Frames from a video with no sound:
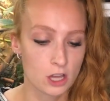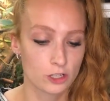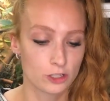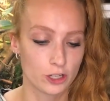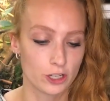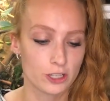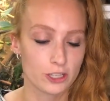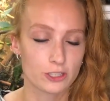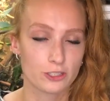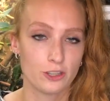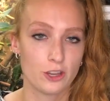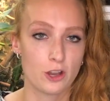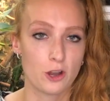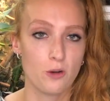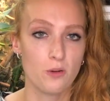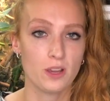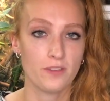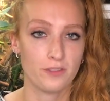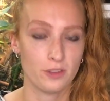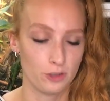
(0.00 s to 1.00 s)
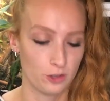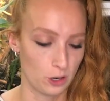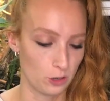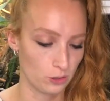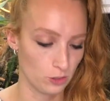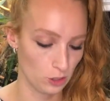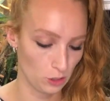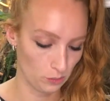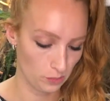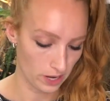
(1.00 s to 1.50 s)
Just know if you go
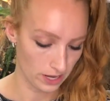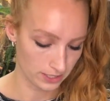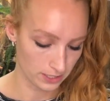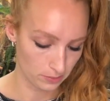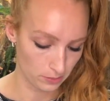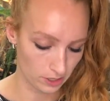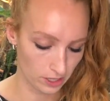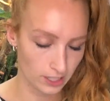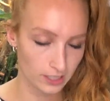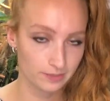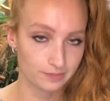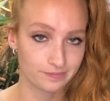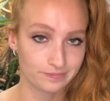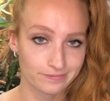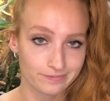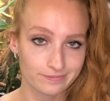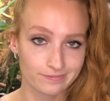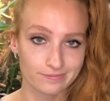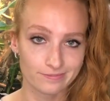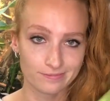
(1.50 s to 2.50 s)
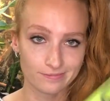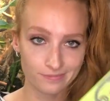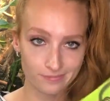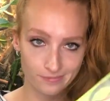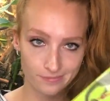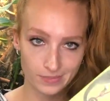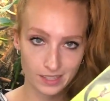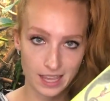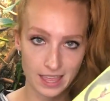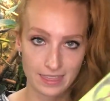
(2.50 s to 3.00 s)
to PetSmart,
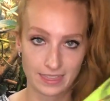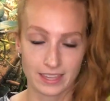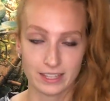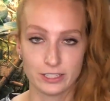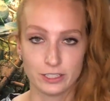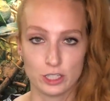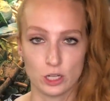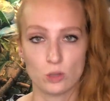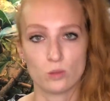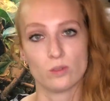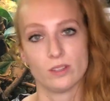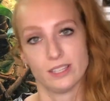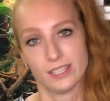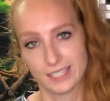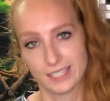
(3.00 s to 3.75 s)
they don't